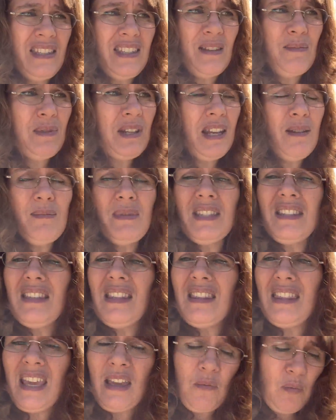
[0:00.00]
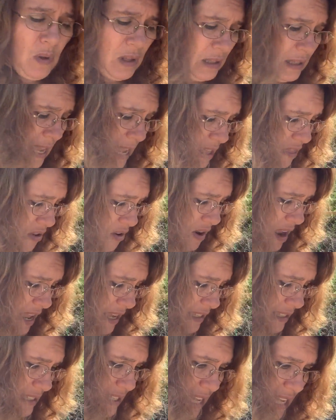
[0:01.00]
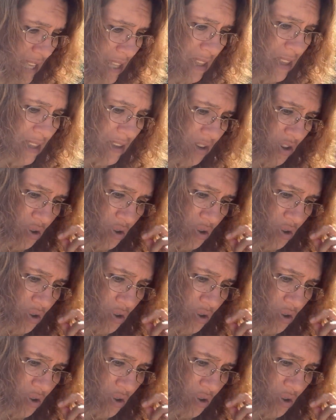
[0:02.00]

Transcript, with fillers: sometimes they will lay their eggs in